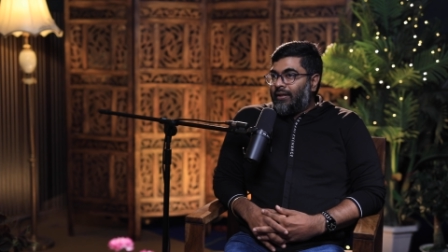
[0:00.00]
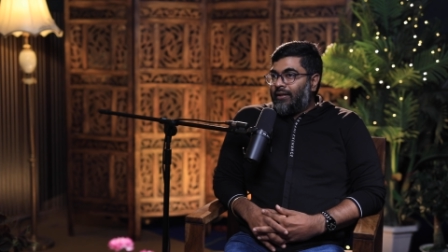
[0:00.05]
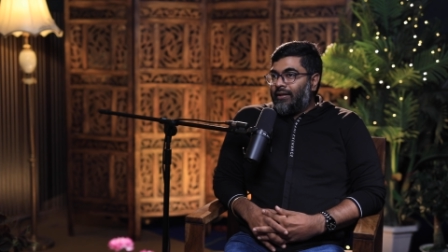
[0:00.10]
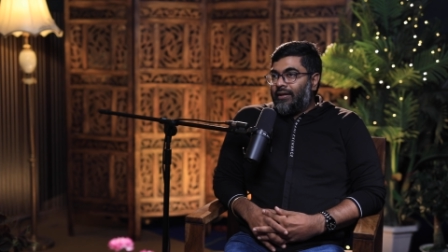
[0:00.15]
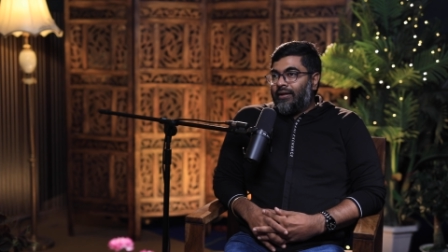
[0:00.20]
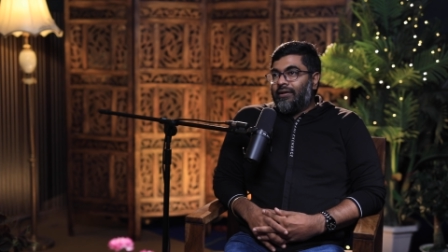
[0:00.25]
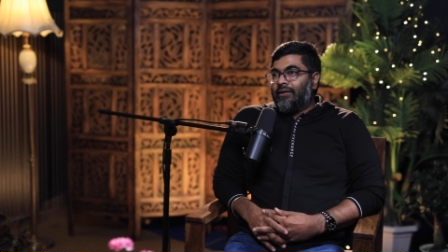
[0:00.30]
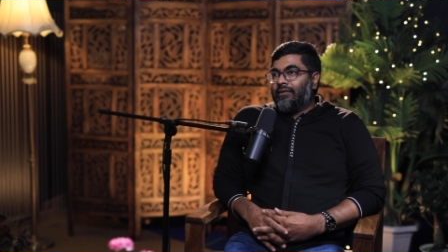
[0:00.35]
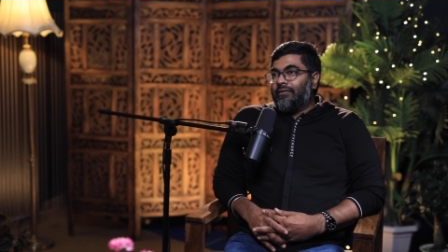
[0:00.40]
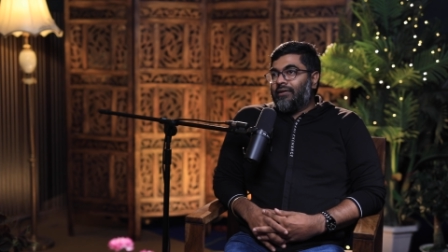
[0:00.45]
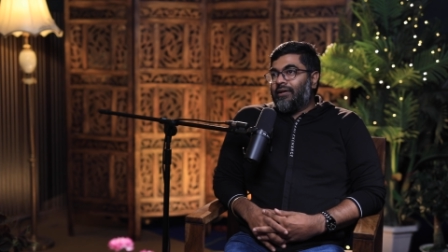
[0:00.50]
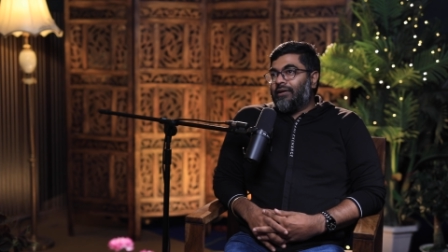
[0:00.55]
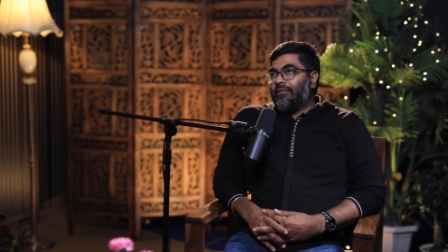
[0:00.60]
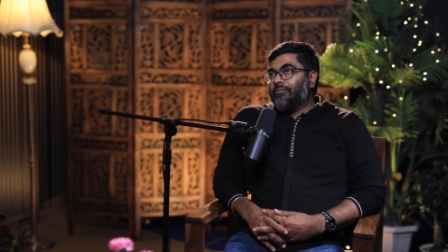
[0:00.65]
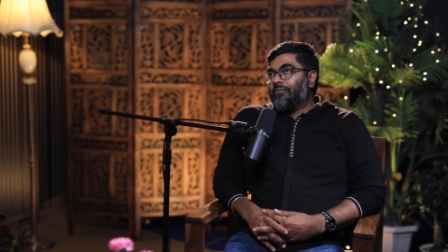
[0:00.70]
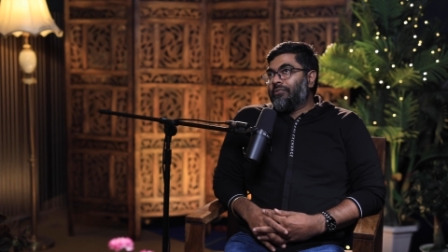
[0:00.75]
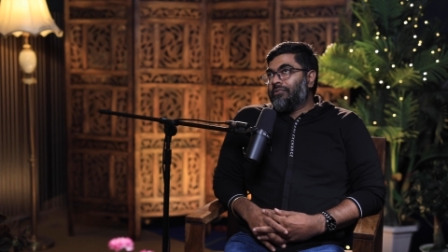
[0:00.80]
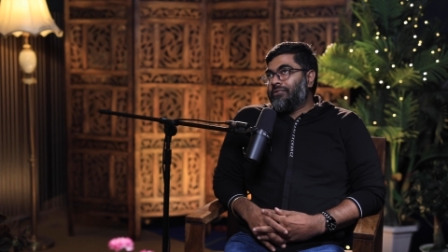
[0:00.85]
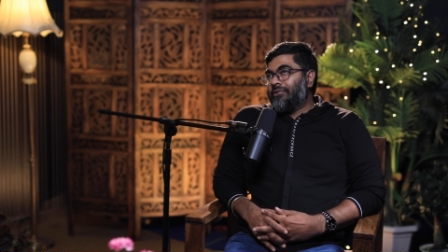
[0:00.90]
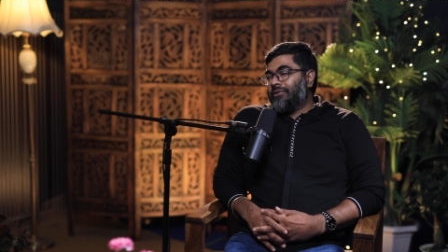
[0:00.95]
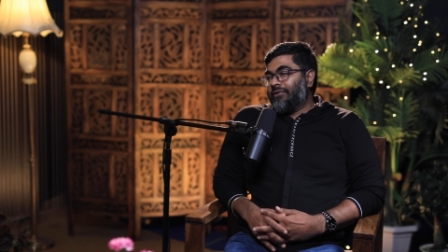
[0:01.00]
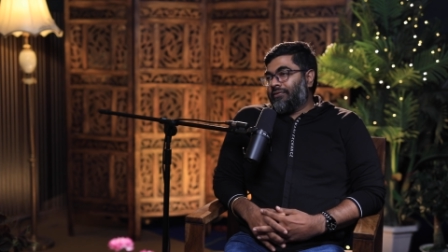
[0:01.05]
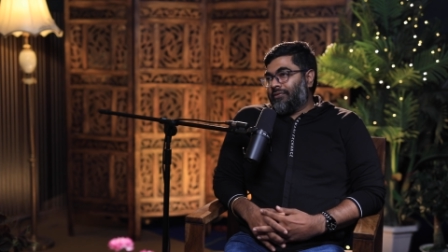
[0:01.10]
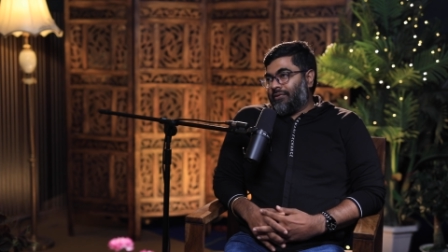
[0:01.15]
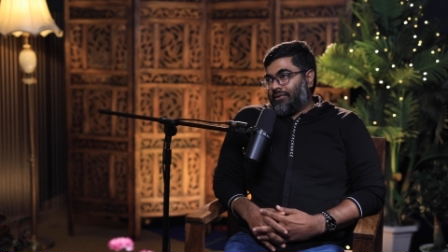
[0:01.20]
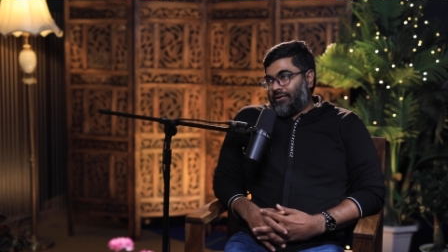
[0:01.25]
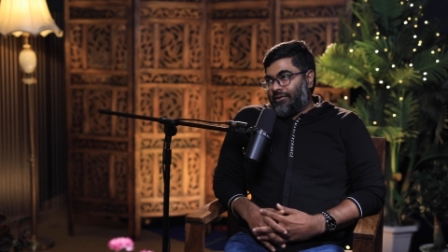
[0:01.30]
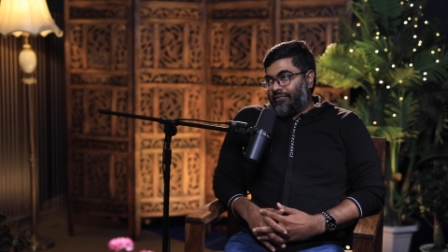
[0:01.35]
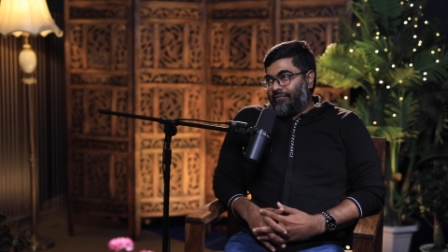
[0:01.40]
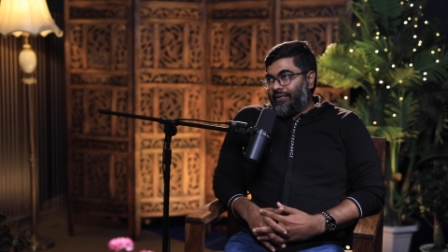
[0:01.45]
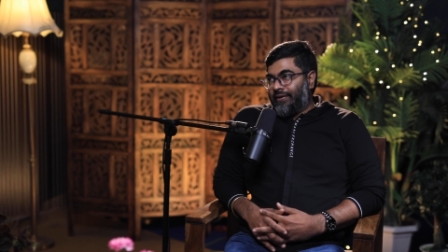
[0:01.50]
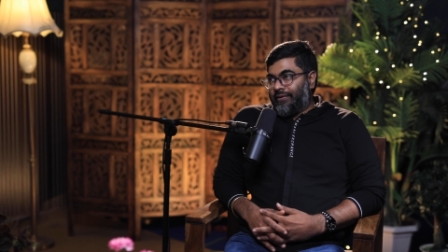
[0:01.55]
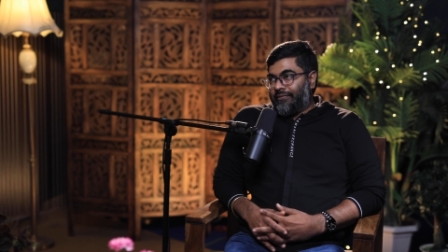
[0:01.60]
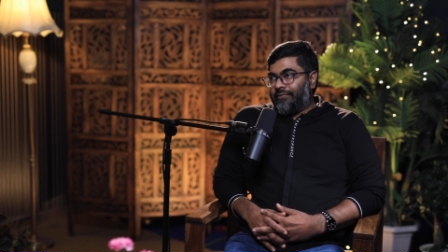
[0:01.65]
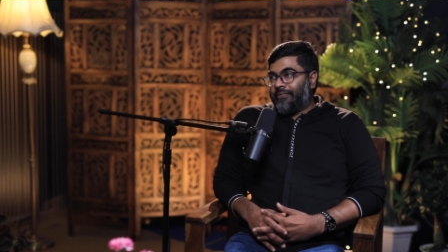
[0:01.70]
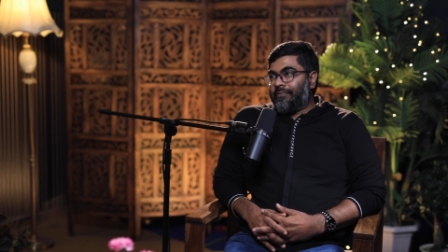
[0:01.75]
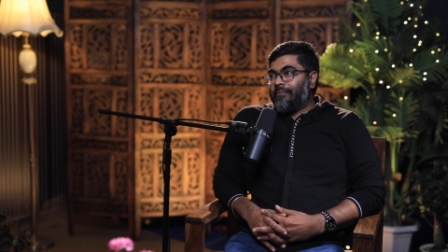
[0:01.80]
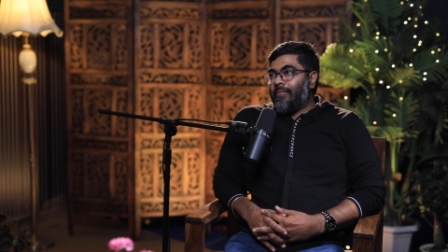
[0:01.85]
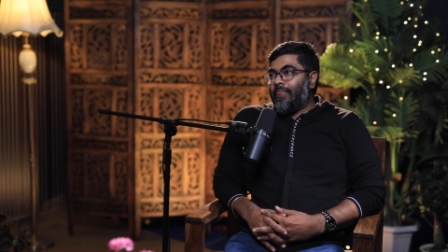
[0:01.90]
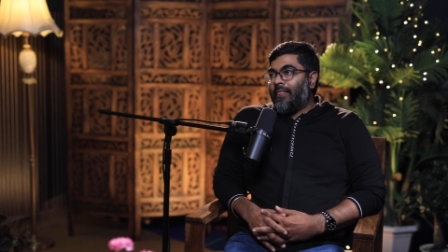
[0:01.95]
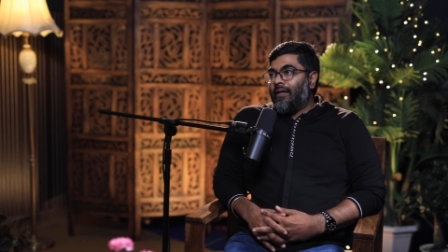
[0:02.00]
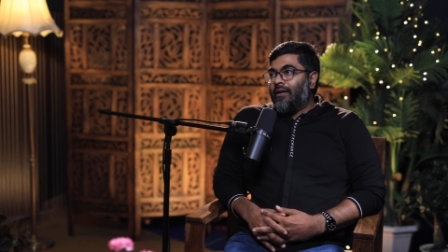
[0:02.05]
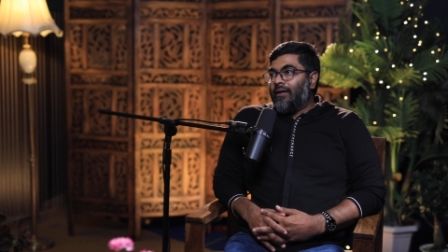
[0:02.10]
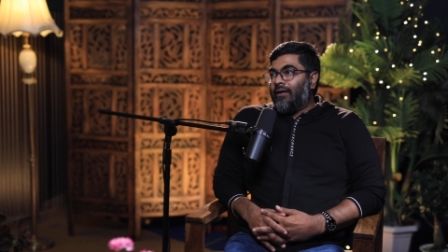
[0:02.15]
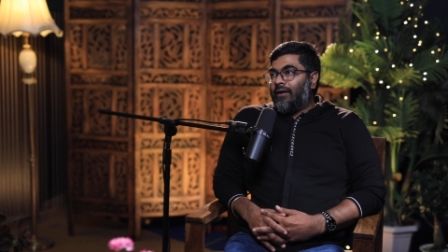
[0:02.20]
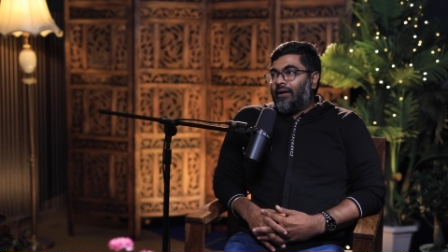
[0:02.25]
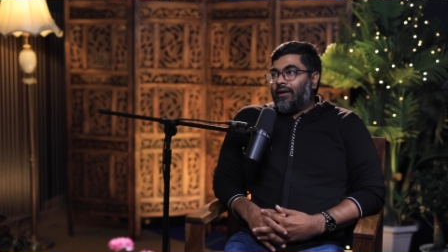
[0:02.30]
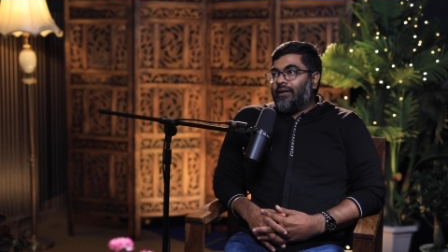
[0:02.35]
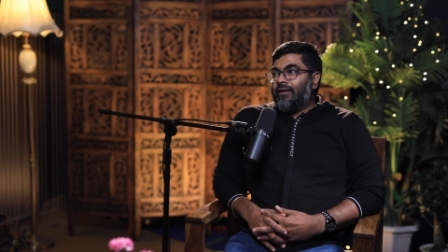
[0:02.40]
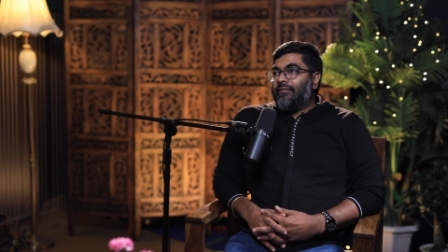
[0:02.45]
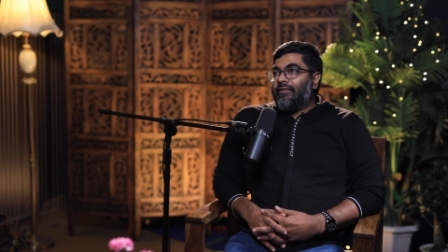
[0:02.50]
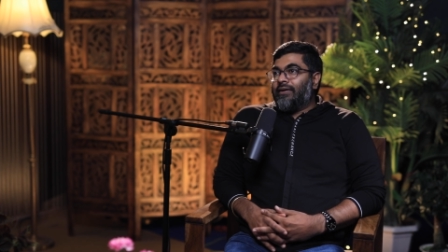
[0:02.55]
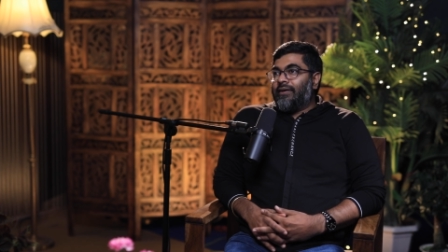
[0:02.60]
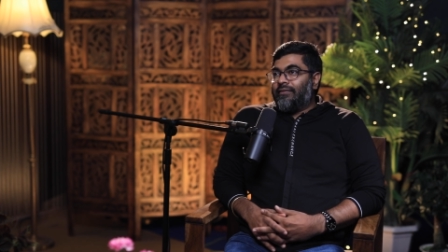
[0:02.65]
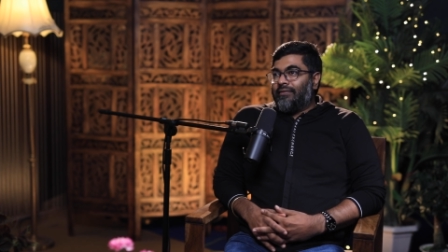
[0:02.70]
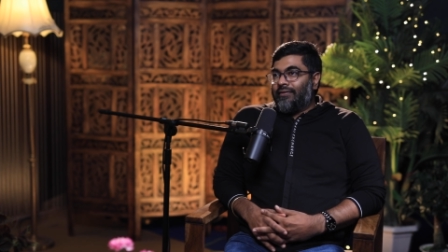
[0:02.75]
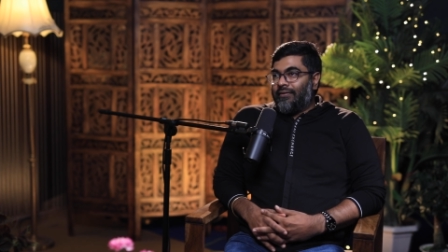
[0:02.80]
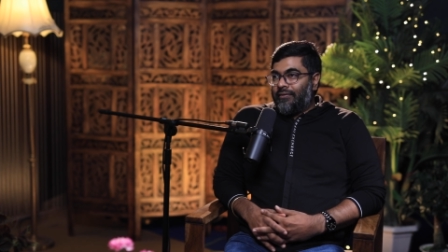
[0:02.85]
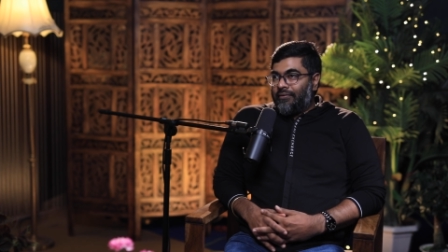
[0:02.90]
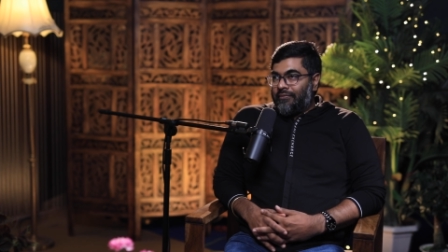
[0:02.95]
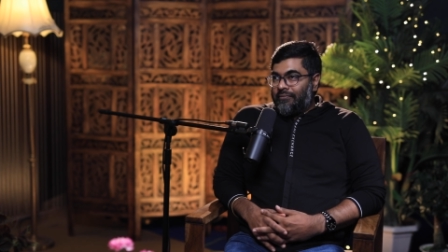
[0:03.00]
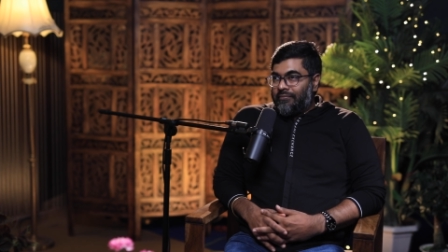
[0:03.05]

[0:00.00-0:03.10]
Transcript: That boosts your confidence. Otherwise, you